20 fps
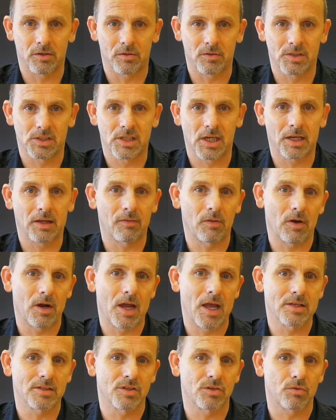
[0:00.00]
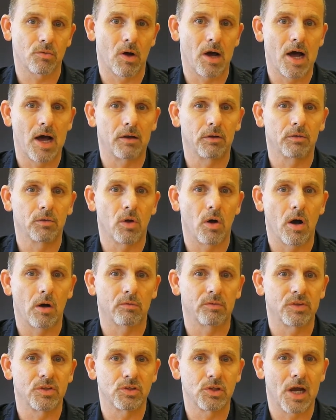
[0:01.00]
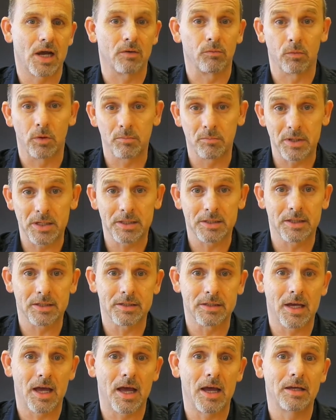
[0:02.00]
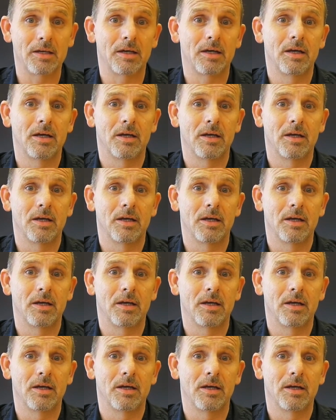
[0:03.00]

turns sticking their hands into a hollow log with a giant wood beast inside.